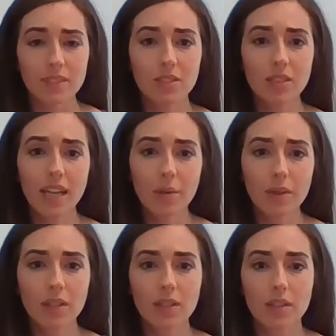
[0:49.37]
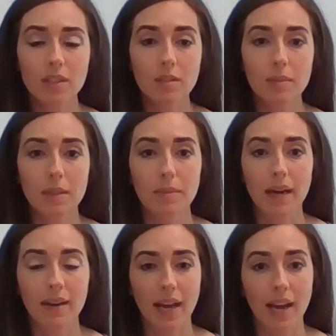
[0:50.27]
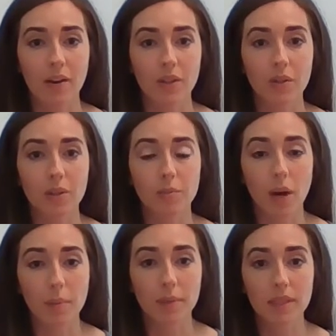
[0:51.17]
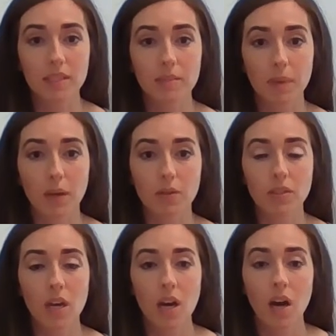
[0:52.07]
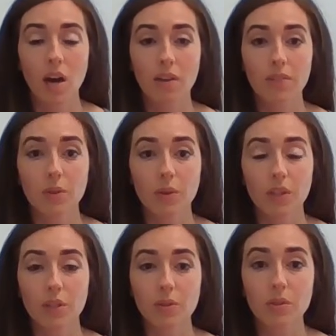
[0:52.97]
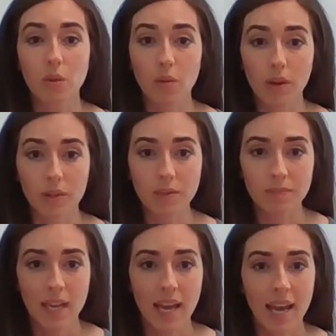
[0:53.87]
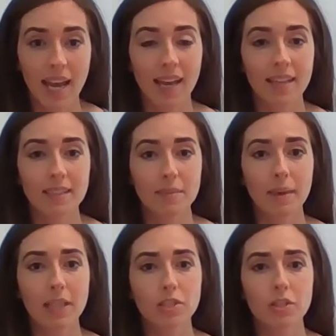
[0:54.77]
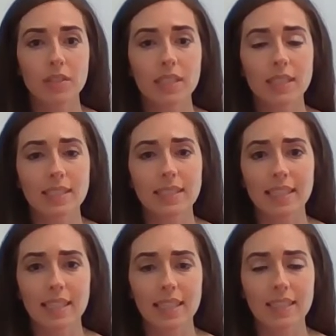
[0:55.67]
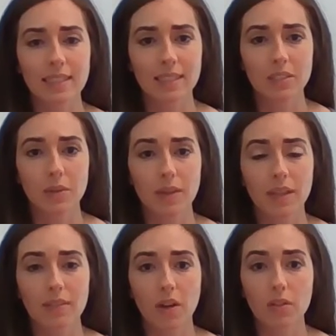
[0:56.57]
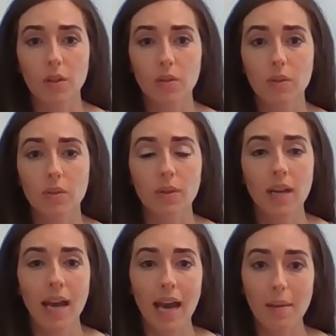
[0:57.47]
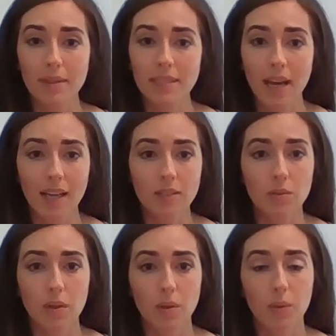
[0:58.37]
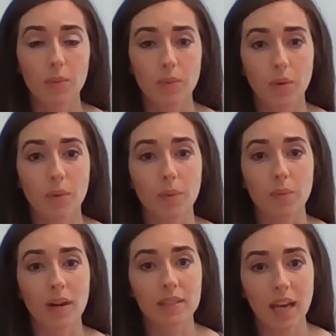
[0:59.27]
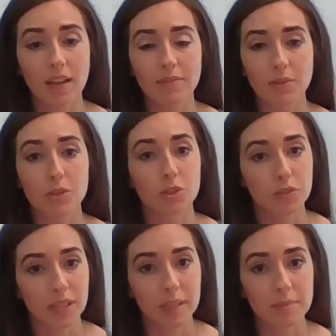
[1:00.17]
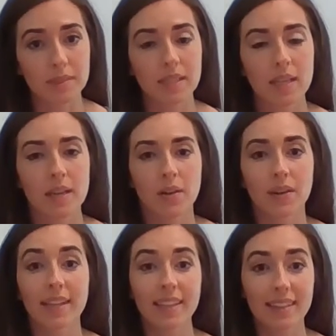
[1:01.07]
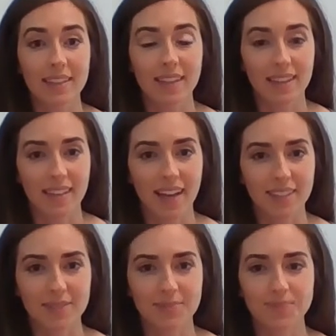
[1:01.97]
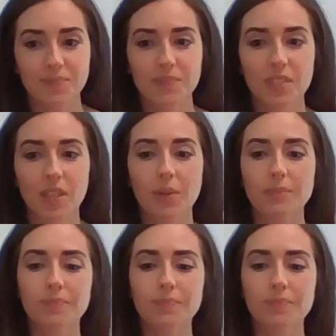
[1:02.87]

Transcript: So today we're going to learn a little bit about how you can properly dispose of your used oil and to make sure that it doesn't get into any of our local habitats or wildlife or streams or anything like that. So